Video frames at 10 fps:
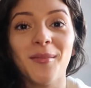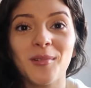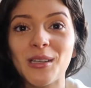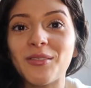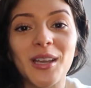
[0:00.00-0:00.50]
I'm
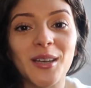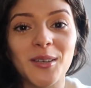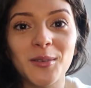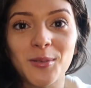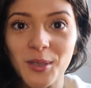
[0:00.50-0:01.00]
living in a
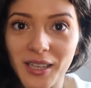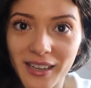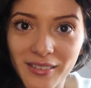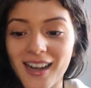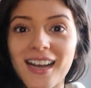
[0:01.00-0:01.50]
neutral
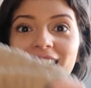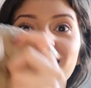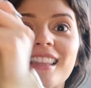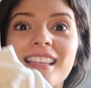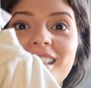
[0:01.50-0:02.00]
life. Got
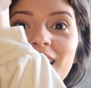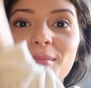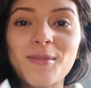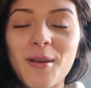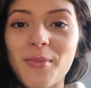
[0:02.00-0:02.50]
the same
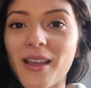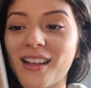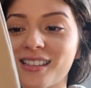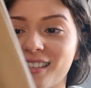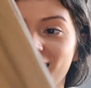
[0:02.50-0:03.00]

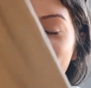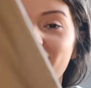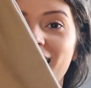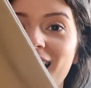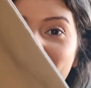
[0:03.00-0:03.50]
sweatpants
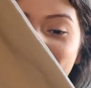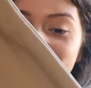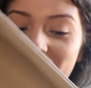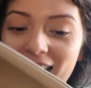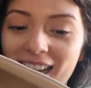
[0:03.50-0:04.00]
in
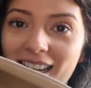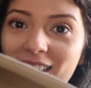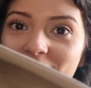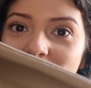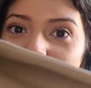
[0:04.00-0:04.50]
tan.